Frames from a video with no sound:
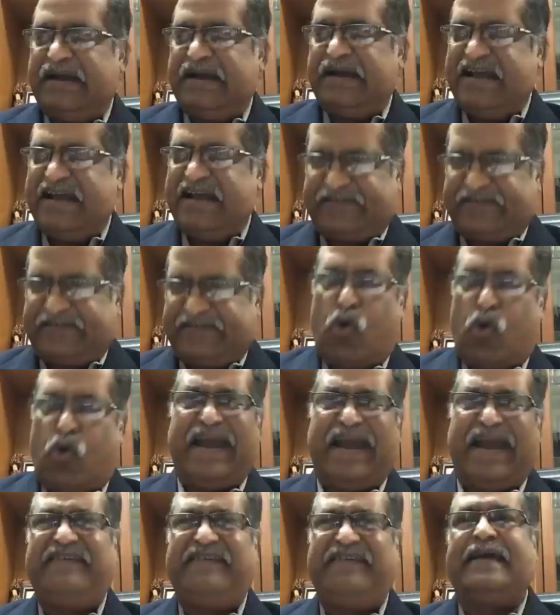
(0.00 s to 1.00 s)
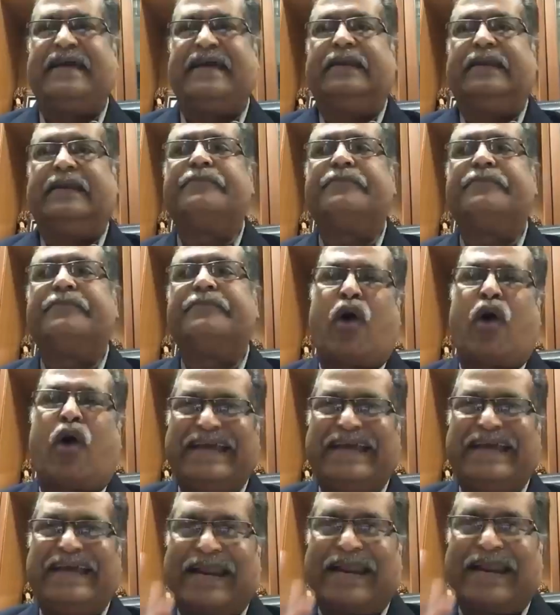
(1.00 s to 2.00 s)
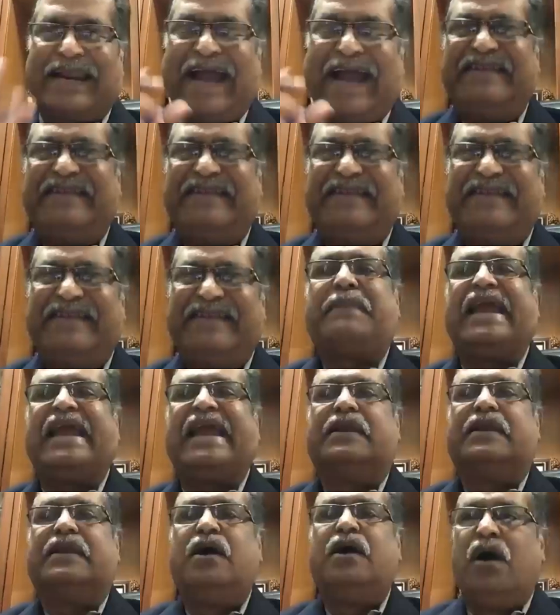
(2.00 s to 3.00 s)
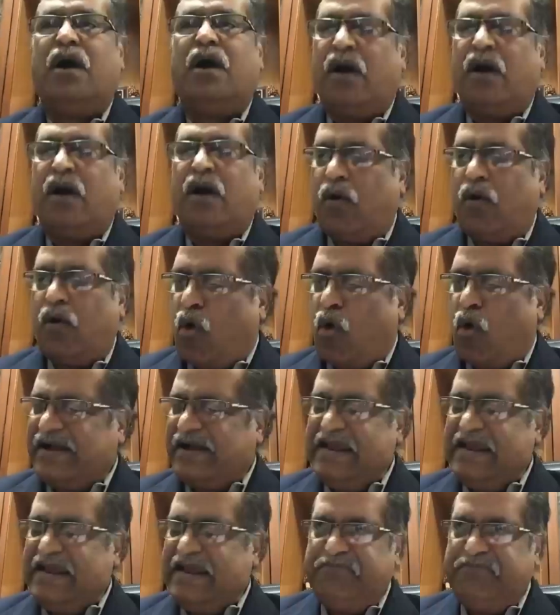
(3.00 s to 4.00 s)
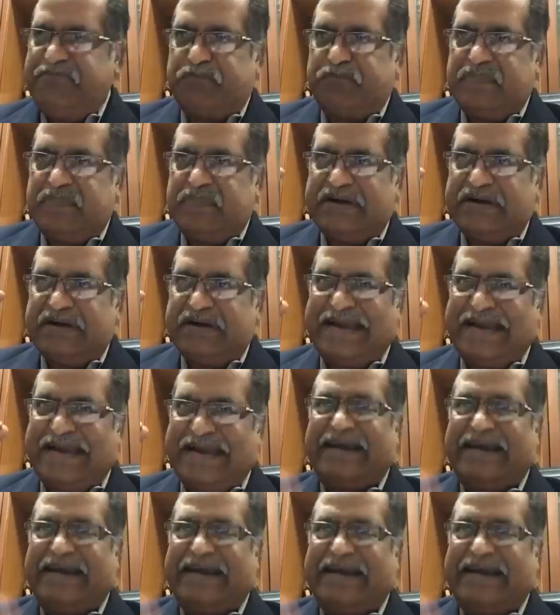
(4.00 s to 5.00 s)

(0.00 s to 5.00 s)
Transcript: what he speaks, what he writes in mail, what he dictates,